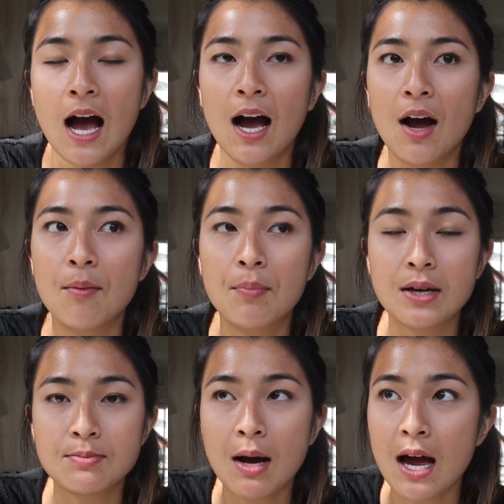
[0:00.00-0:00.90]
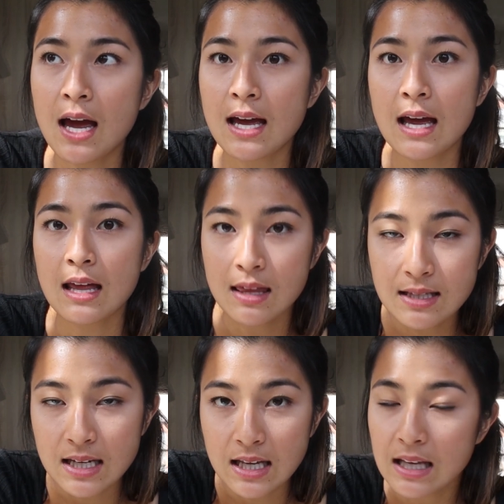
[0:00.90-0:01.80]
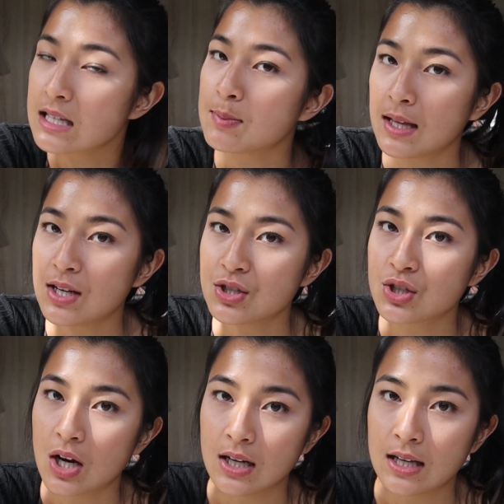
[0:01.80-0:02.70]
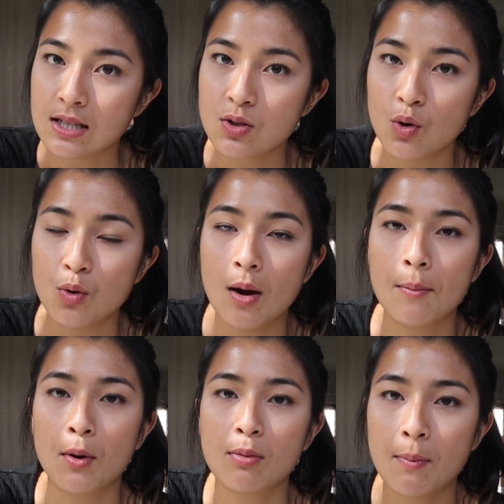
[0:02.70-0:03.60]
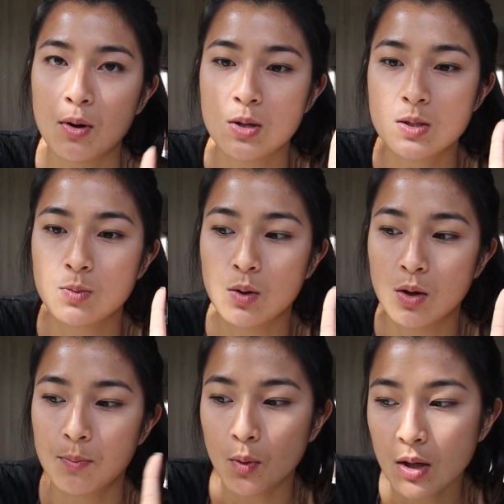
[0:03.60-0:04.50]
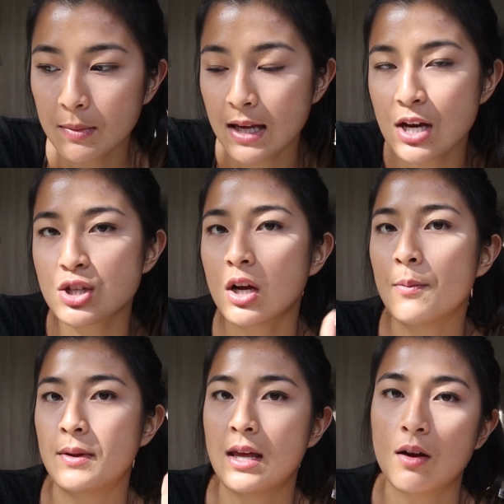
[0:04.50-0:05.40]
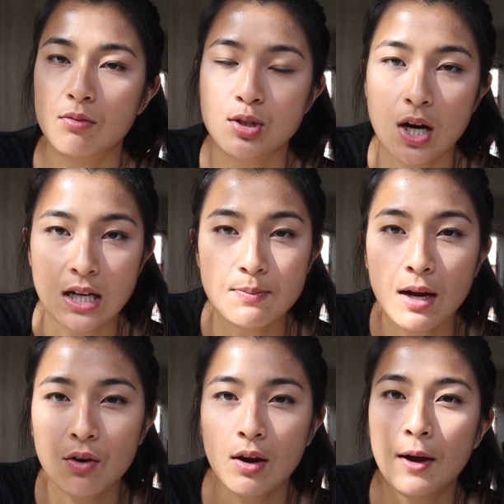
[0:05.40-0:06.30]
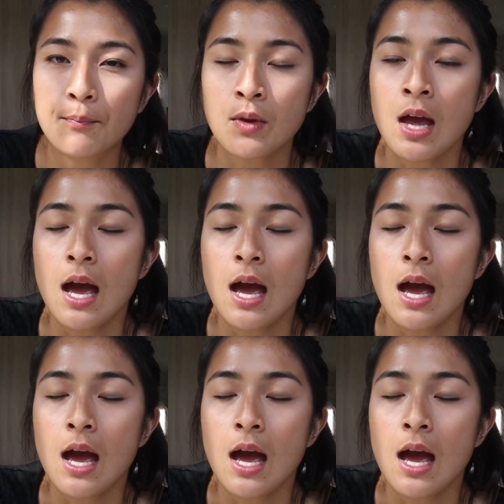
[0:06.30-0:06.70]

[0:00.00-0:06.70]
But my ethnicity is Malaysian Chinese, so both my parents were born in Malaysia, but they come from a Chinese background.